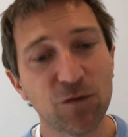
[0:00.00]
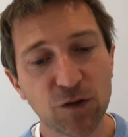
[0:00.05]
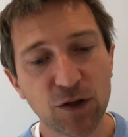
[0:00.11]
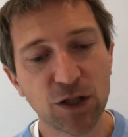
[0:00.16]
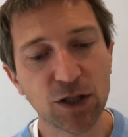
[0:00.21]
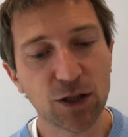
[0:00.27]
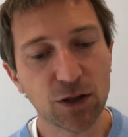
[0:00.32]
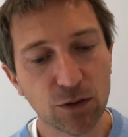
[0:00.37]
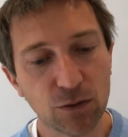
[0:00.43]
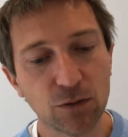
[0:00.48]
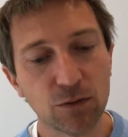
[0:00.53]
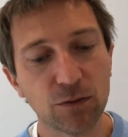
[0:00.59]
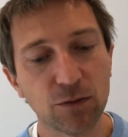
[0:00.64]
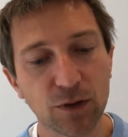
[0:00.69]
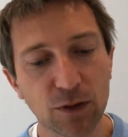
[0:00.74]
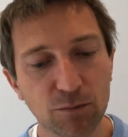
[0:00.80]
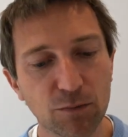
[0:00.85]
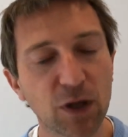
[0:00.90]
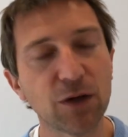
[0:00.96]
you
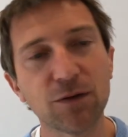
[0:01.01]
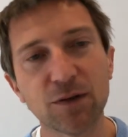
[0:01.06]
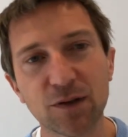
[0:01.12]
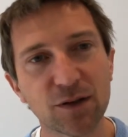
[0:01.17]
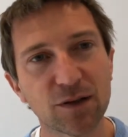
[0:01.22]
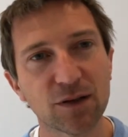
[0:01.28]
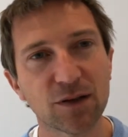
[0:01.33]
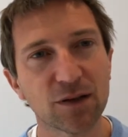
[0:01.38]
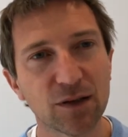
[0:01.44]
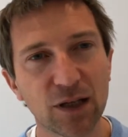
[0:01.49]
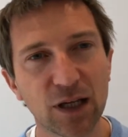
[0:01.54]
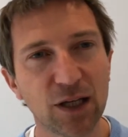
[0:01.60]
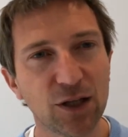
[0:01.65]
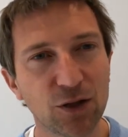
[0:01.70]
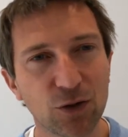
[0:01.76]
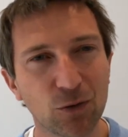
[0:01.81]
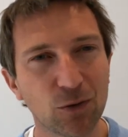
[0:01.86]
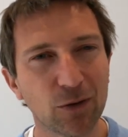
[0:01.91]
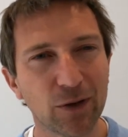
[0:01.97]
the most in
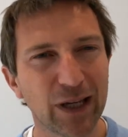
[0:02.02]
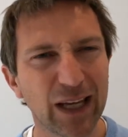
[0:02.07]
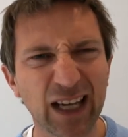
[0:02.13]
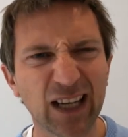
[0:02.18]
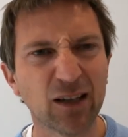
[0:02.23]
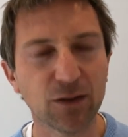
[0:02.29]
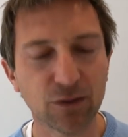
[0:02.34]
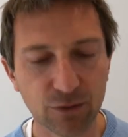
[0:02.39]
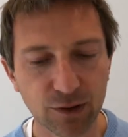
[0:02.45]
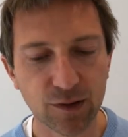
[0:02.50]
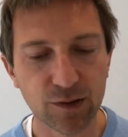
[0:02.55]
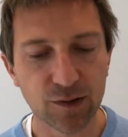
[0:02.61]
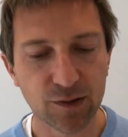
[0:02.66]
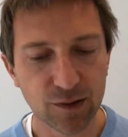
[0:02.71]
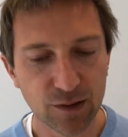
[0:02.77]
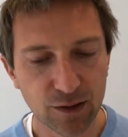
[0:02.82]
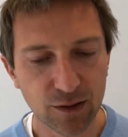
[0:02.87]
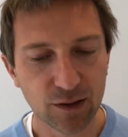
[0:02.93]
your ignorance.